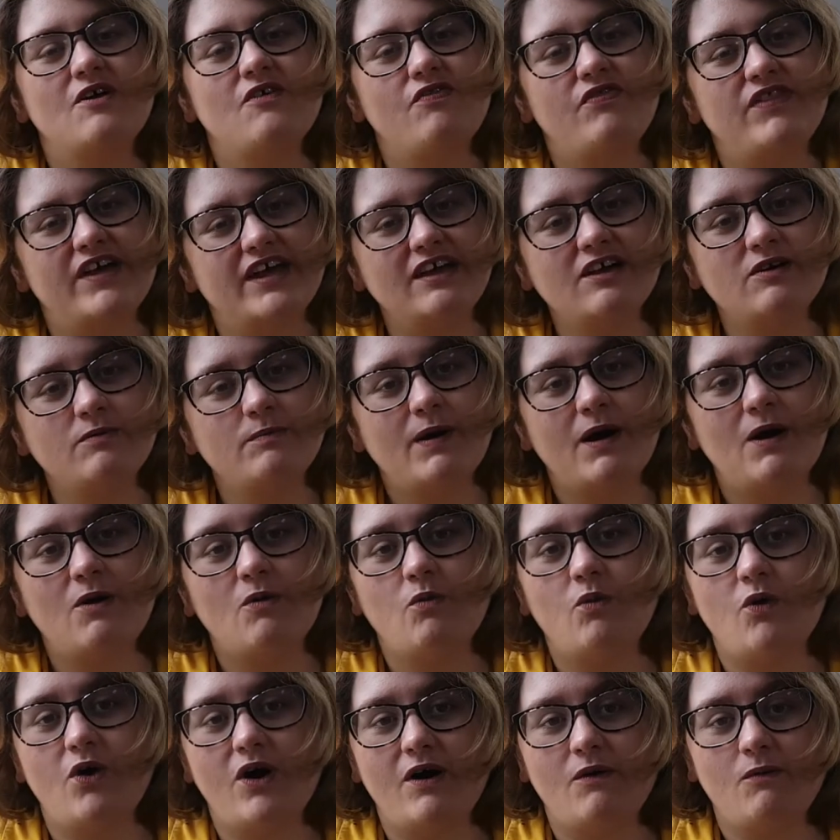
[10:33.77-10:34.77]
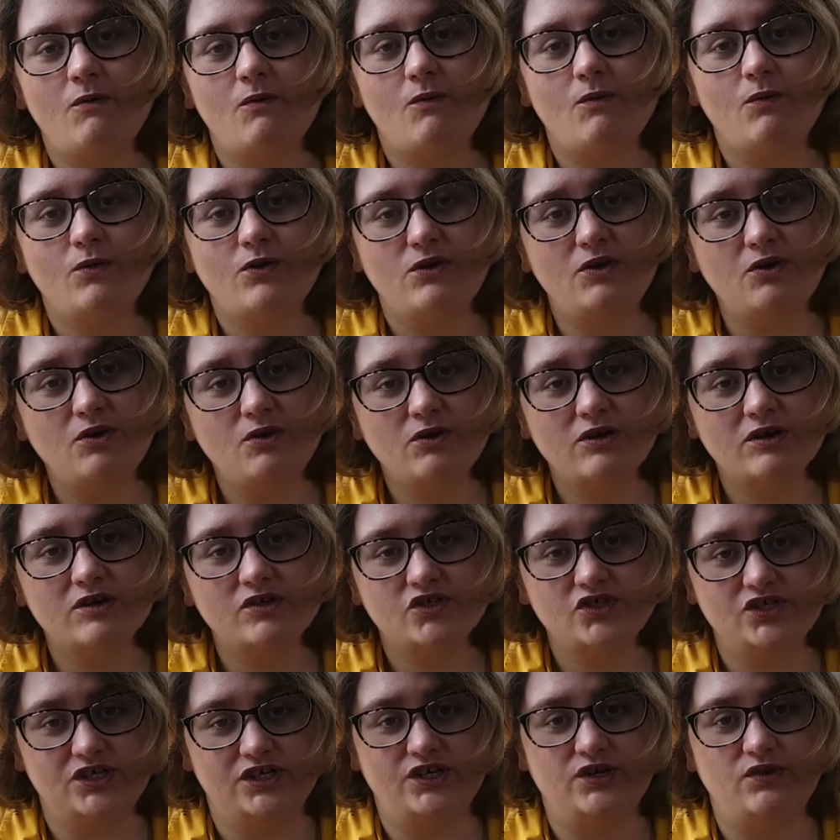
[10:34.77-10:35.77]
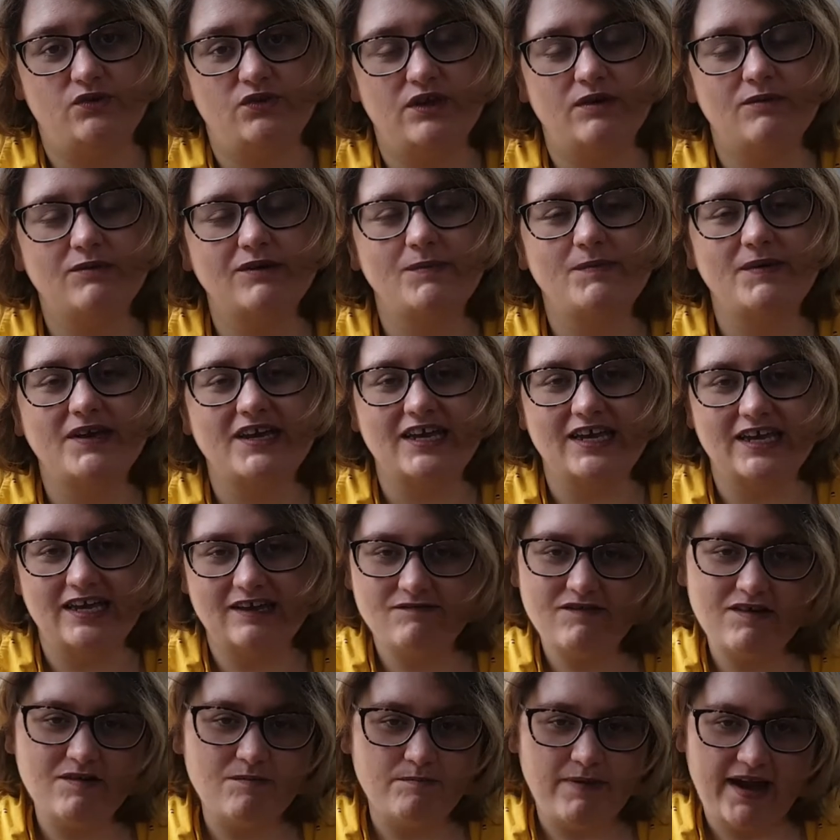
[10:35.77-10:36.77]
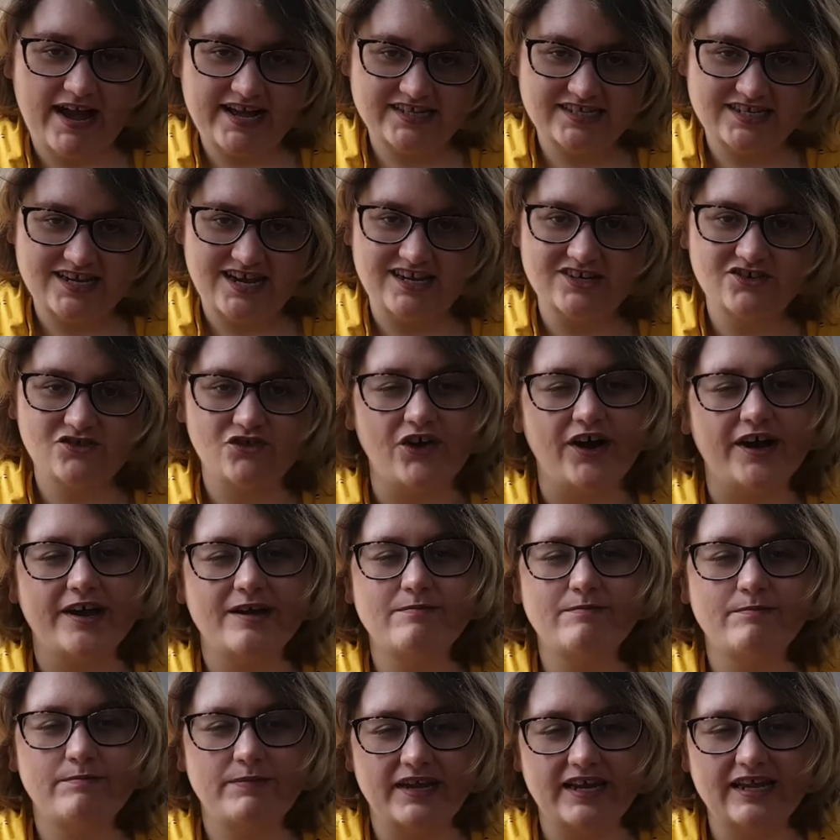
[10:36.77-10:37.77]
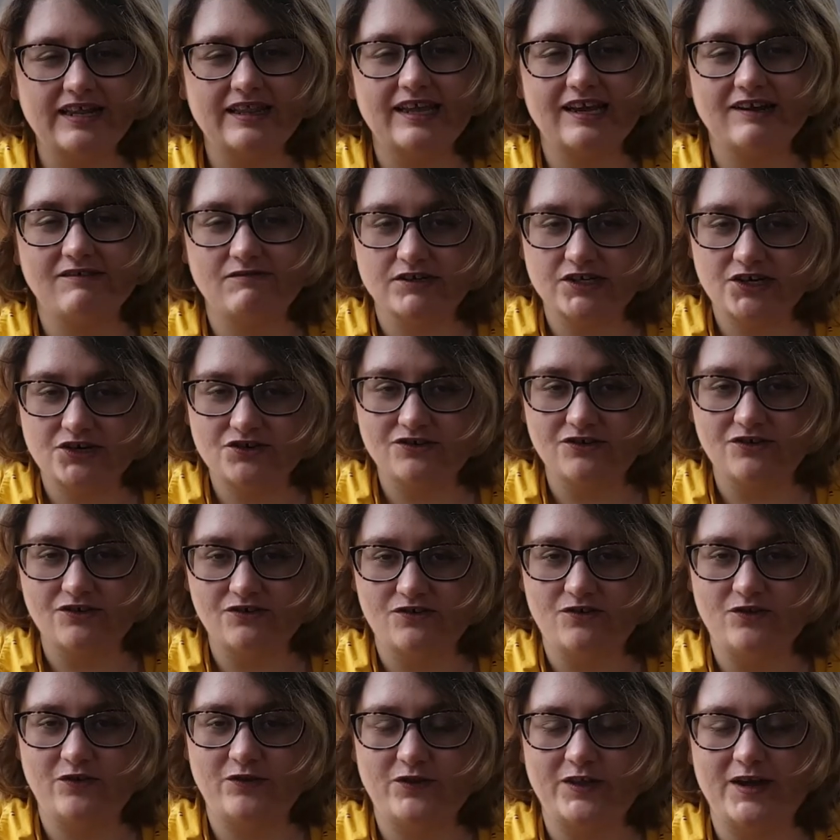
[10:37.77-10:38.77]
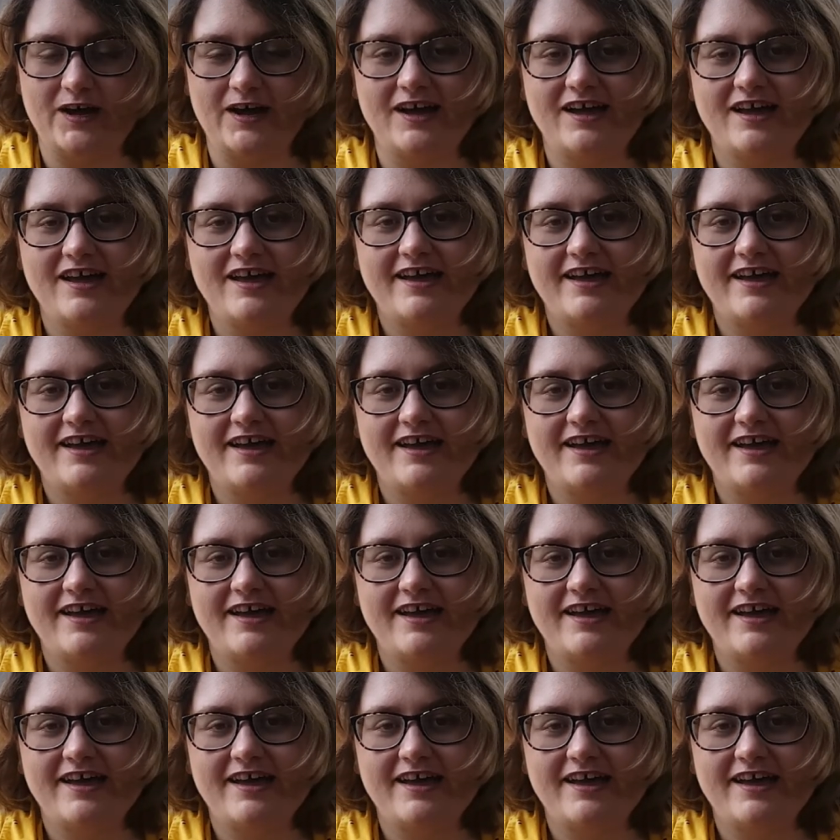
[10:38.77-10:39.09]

Think about what you could do that would be even better. Try and beat the original author.